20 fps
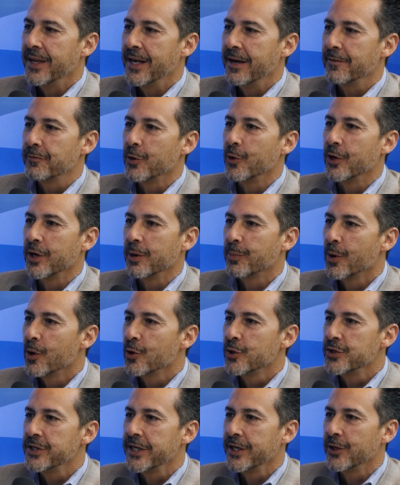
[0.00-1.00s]
if they're at a
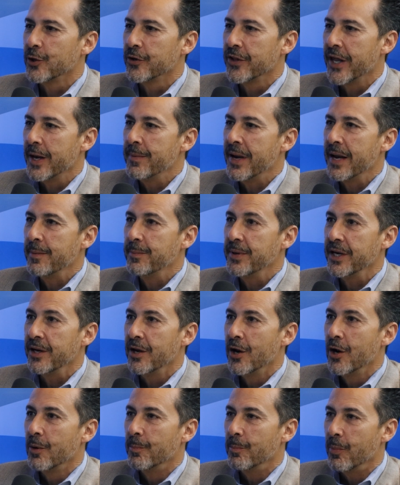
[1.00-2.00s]
broker dealer, they may be
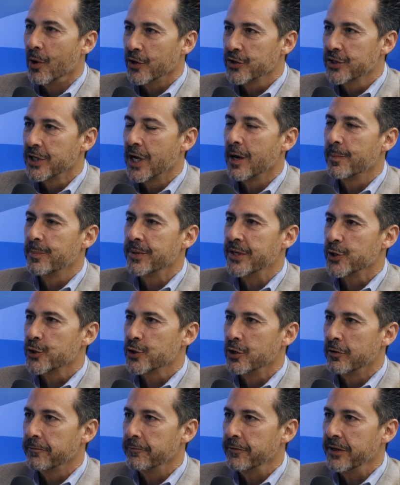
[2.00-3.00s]
marked up,
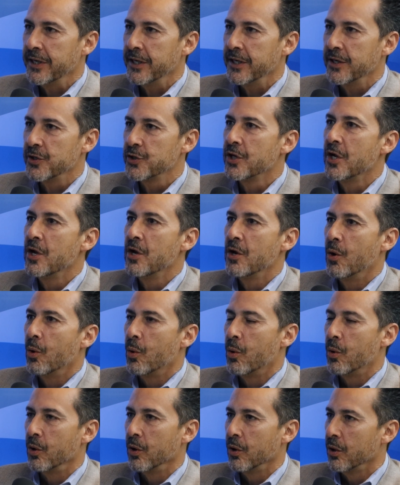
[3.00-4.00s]
additional fees,
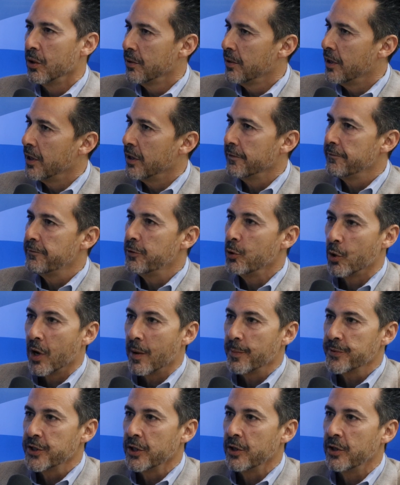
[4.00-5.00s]
or fewer
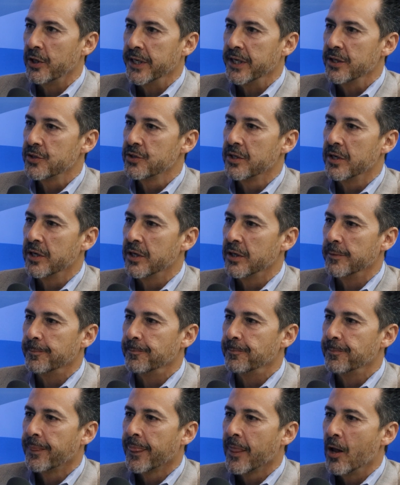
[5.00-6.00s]
opportunities.
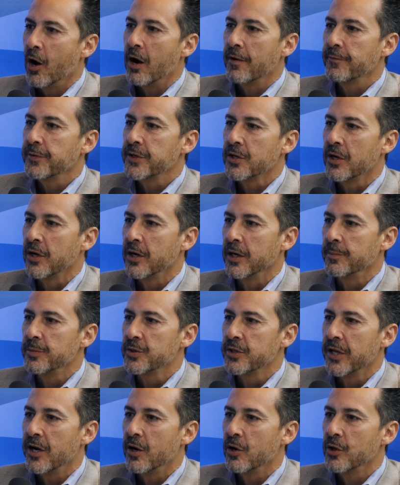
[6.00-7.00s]
Oftentimes,
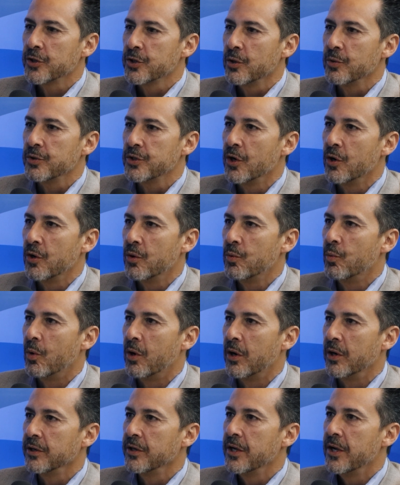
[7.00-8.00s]
they also don't
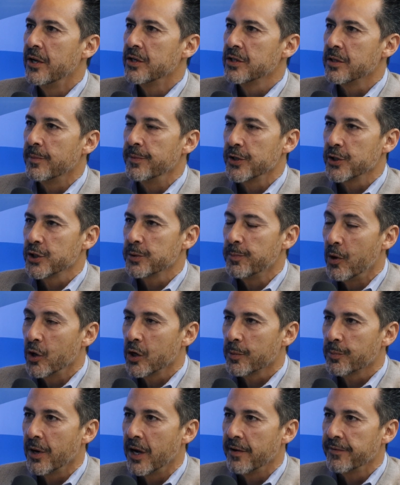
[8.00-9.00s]
want some of the smaller
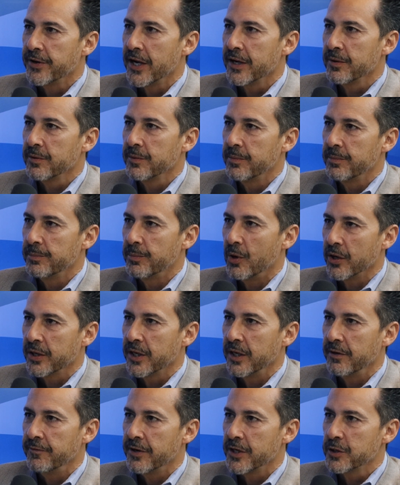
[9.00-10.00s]
private
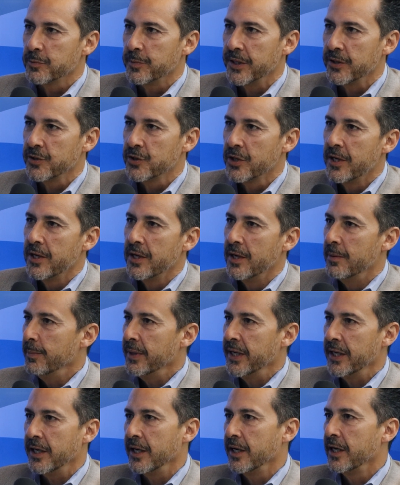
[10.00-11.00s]
market investments,
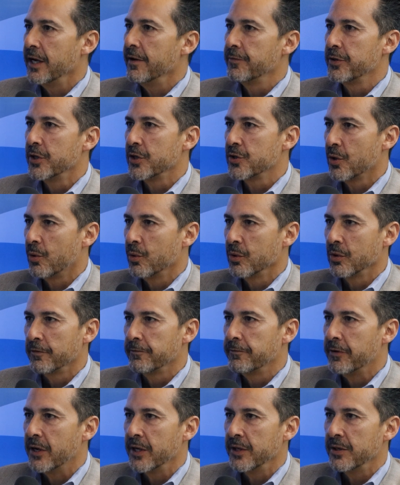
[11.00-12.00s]
meaning if the total
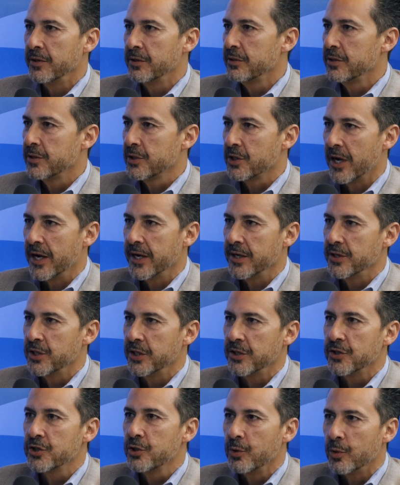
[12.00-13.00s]
fund size
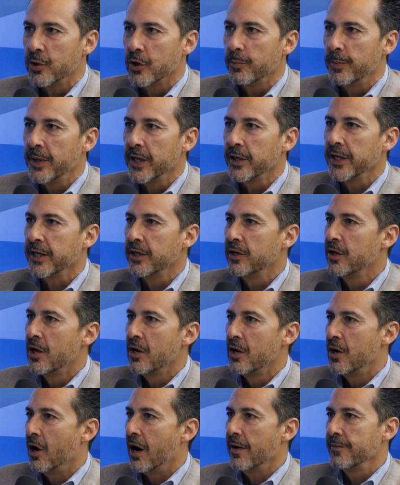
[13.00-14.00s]
is $200 million,
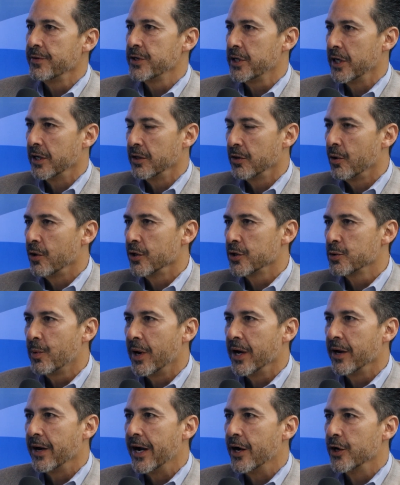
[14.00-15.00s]
obviously a large
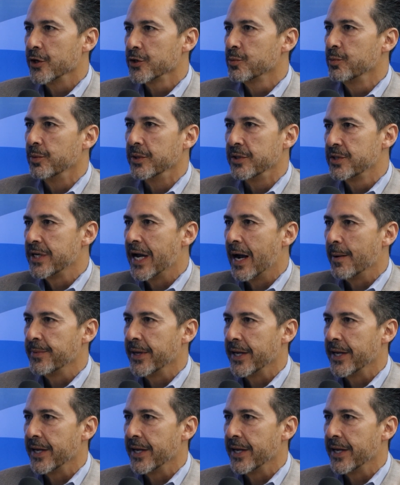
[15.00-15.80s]
wirehouse would tap